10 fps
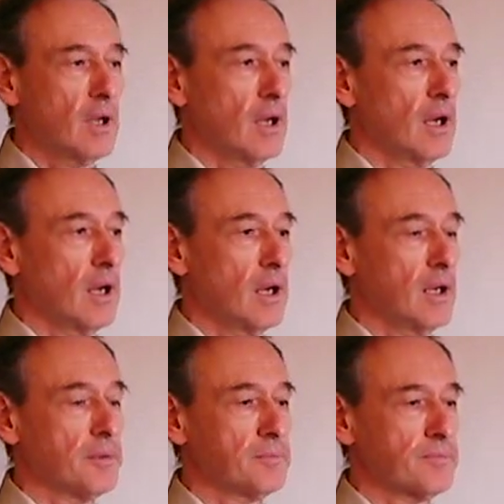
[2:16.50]

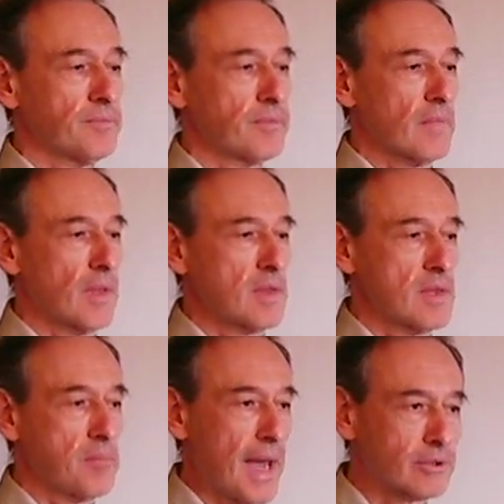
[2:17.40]
um, the
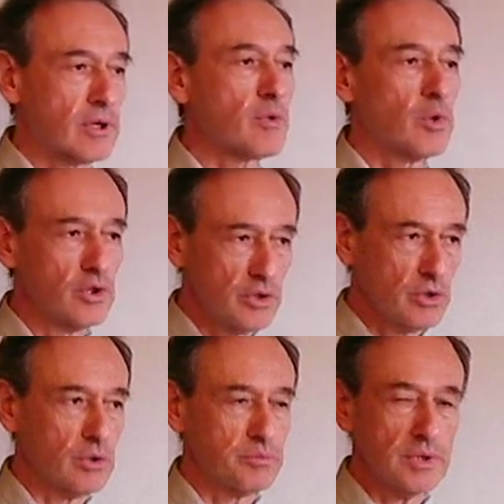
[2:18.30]
better will
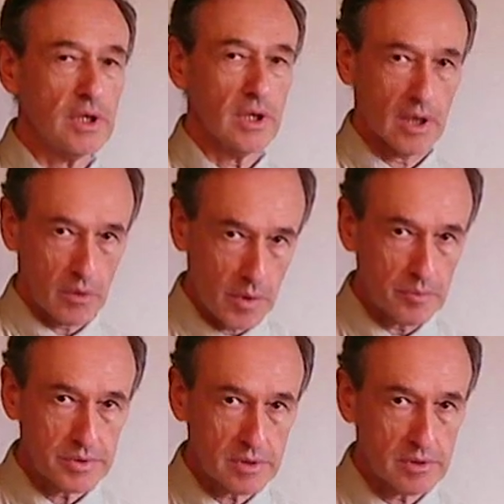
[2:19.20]
you be
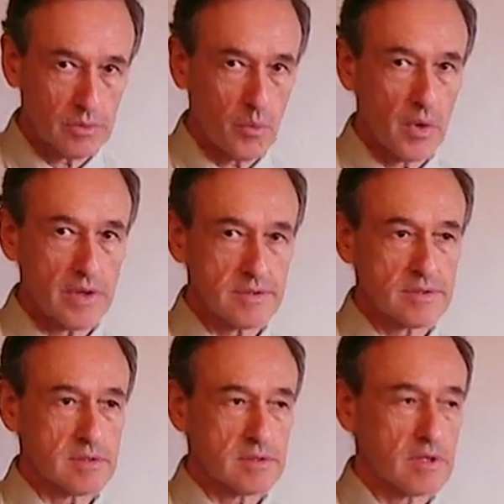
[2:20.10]
equipped with
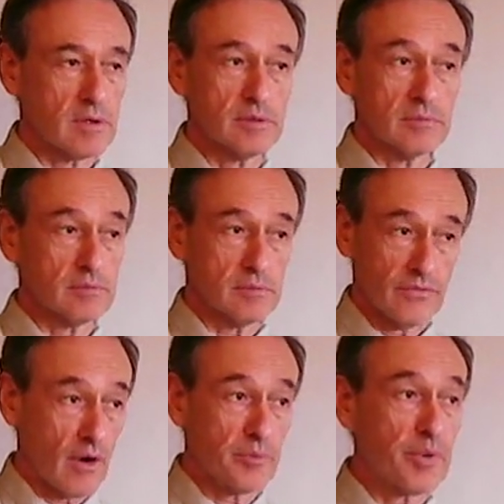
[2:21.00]
certain
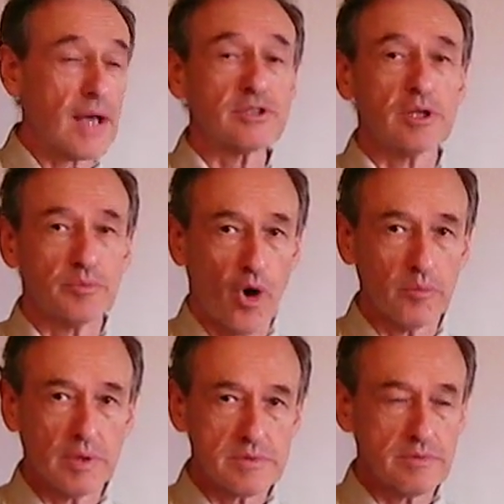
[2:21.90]
very practical
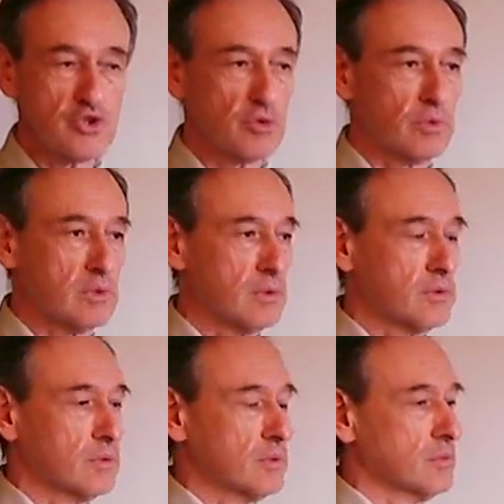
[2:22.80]
problems which you will
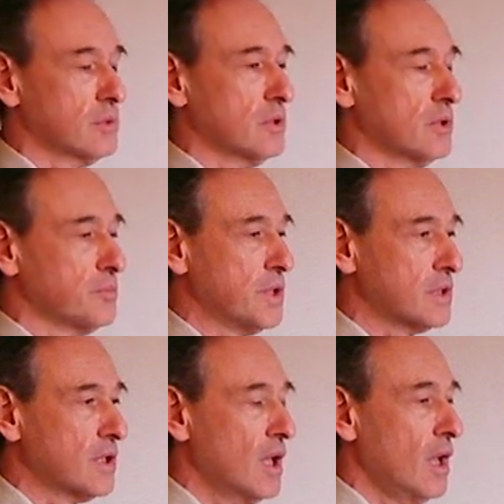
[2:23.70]
uh, meet.
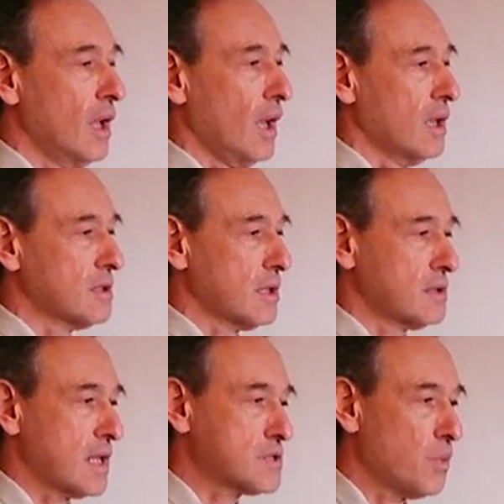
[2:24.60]
And
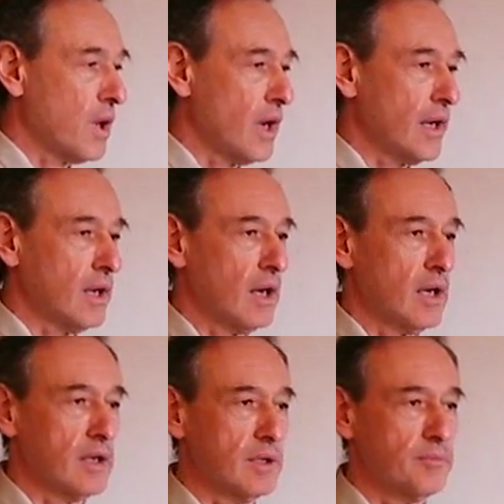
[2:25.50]
that's why
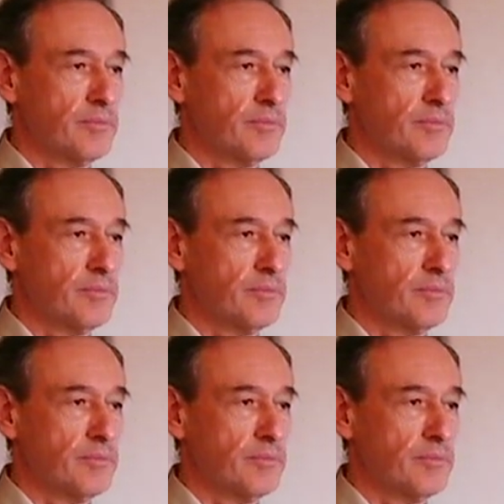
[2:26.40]
I